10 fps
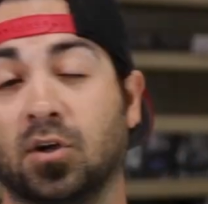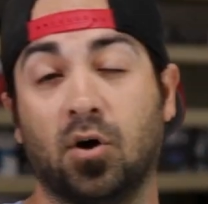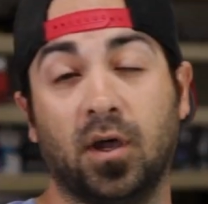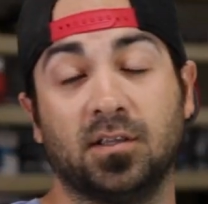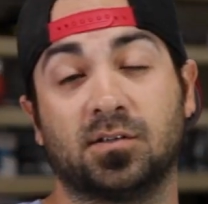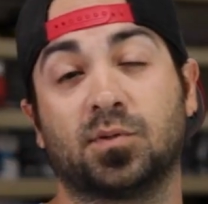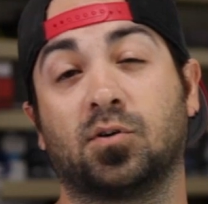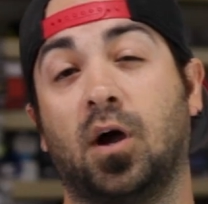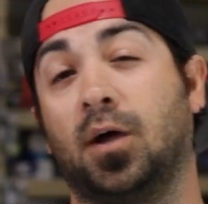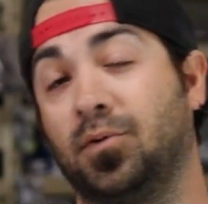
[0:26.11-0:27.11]
Go ahead and
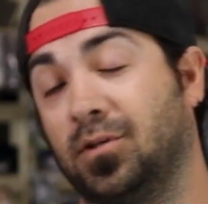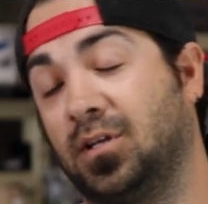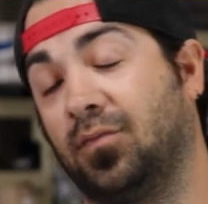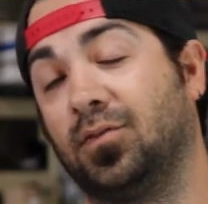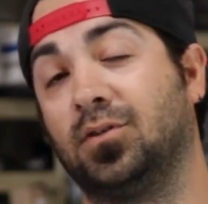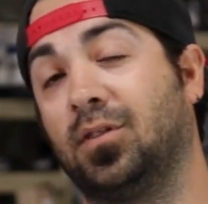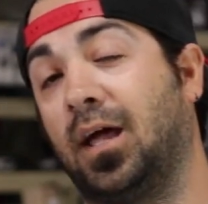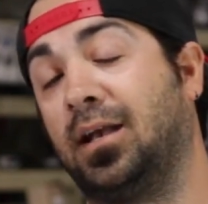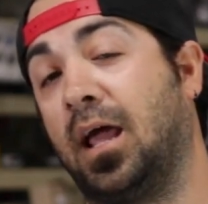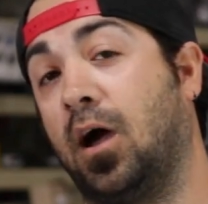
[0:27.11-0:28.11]
subscribe, you can definitely do
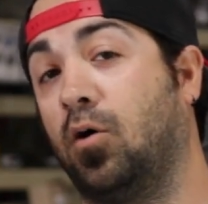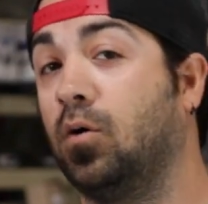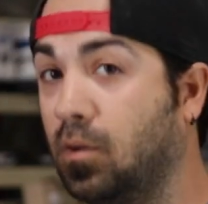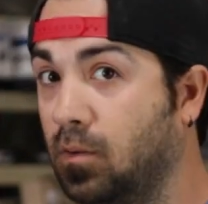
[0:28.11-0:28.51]
that now.